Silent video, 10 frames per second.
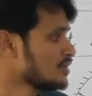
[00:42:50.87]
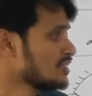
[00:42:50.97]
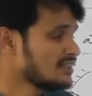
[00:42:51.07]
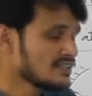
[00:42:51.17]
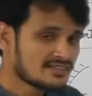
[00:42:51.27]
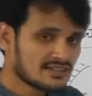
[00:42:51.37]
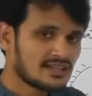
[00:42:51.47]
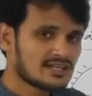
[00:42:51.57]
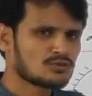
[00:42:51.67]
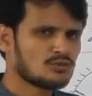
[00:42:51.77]
So in this
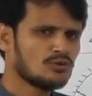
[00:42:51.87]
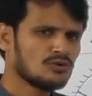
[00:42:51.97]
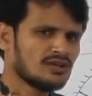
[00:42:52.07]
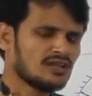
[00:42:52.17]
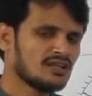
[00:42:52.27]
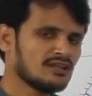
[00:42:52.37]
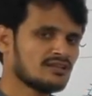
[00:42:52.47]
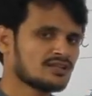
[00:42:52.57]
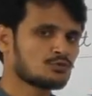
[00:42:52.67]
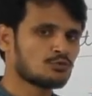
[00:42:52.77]
case, only
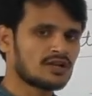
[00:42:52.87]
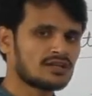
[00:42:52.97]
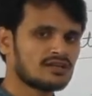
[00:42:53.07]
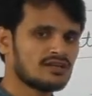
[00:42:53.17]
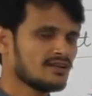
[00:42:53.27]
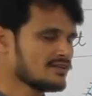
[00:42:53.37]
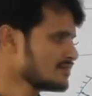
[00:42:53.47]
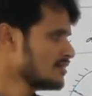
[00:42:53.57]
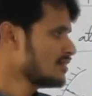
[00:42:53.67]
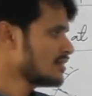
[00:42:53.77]
in this one
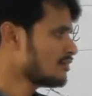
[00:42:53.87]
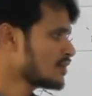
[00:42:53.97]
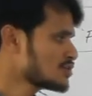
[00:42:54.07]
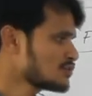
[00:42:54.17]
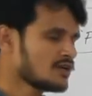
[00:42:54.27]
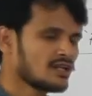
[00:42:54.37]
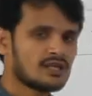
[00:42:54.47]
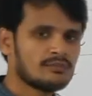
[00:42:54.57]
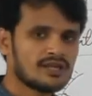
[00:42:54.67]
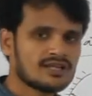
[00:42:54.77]
case,
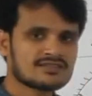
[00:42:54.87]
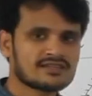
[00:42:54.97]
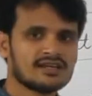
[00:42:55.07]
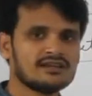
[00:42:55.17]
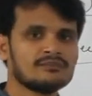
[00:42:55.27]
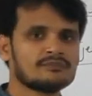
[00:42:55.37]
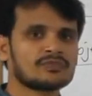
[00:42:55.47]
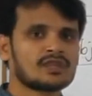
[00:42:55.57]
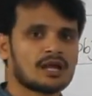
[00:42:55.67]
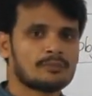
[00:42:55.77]
virtual image
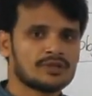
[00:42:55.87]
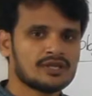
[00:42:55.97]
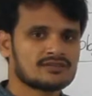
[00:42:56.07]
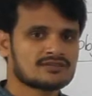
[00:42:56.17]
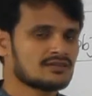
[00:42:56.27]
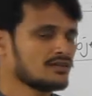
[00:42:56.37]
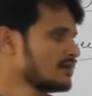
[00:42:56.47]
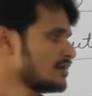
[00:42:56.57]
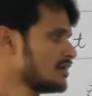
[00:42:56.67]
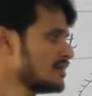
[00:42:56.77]
can appears
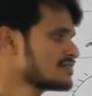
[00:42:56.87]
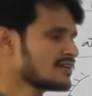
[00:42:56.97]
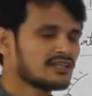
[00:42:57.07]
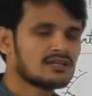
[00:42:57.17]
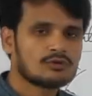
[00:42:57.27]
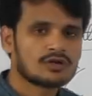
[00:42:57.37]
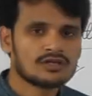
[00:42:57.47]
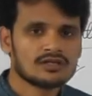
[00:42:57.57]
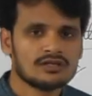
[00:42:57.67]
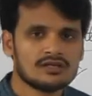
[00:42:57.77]
inside the
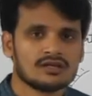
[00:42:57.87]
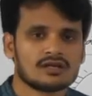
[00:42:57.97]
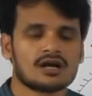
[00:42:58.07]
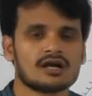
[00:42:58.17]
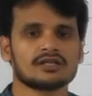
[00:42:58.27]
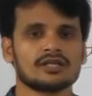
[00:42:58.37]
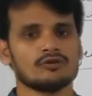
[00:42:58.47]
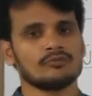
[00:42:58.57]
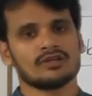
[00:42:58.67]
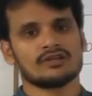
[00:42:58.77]
water
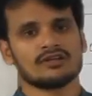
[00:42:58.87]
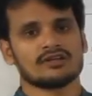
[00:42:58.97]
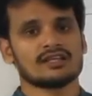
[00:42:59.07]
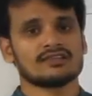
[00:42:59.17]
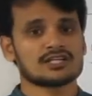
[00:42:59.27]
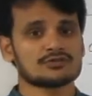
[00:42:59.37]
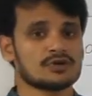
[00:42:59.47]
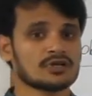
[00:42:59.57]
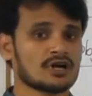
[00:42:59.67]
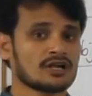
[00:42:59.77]
concave mirror, and
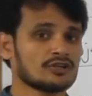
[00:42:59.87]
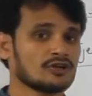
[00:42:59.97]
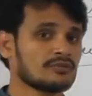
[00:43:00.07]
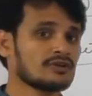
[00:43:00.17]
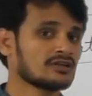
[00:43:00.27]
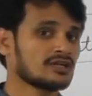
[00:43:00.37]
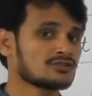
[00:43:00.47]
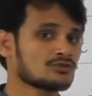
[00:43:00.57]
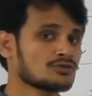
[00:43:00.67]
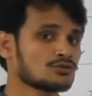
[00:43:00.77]
that's what concave mirror
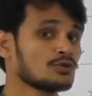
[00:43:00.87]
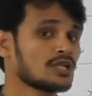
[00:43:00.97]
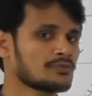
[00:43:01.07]
can shows two